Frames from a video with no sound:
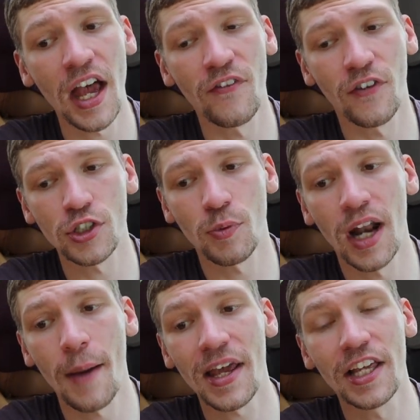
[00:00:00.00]
First
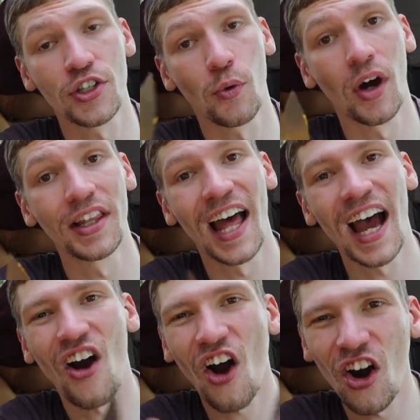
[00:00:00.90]
one up is the one
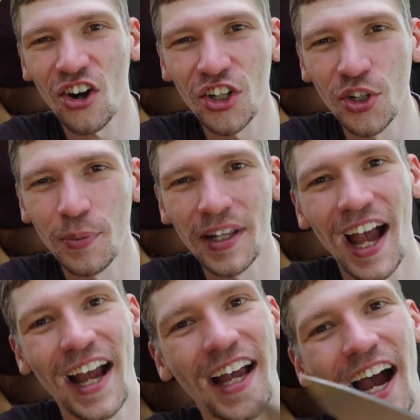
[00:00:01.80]
that
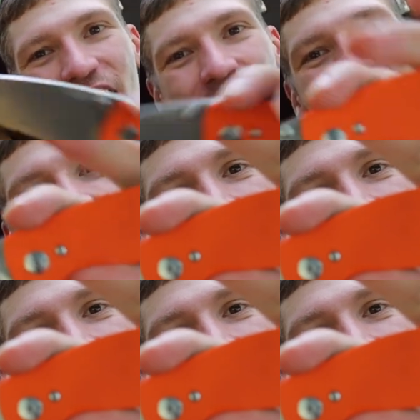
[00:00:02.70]
arguably I kind of